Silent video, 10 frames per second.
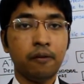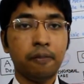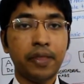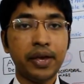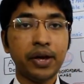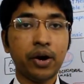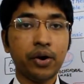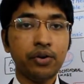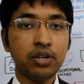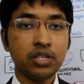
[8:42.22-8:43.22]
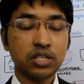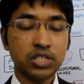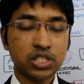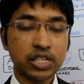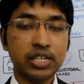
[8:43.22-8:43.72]
They are
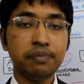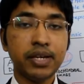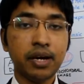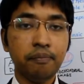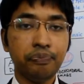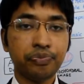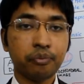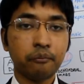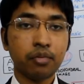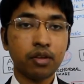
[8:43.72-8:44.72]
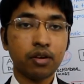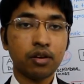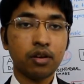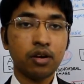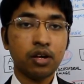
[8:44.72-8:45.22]
ischemia,
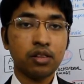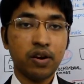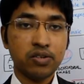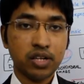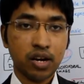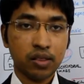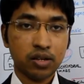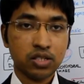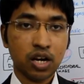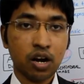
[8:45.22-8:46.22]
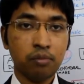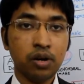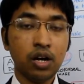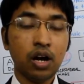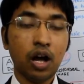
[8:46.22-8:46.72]
there is another
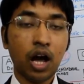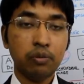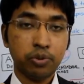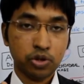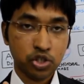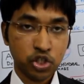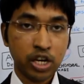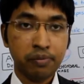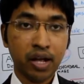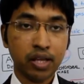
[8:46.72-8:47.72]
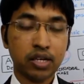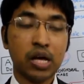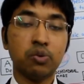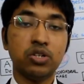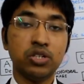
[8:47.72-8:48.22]
term hypoxemia that
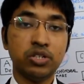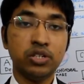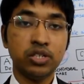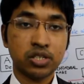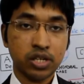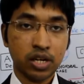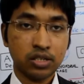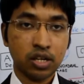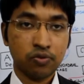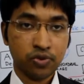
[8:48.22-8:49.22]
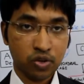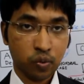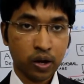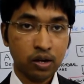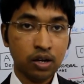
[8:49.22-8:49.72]
I will discuss after a
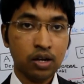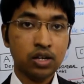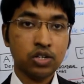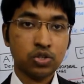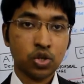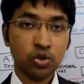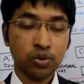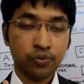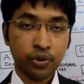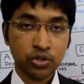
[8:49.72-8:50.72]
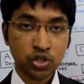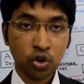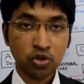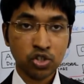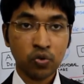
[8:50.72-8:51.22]
while. So the first
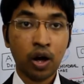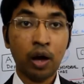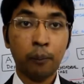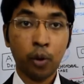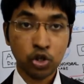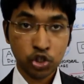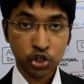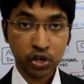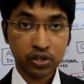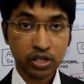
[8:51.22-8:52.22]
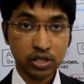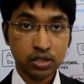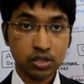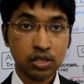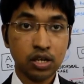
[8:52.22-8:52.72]
cause of hypoxia
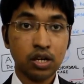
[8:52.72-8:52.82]
is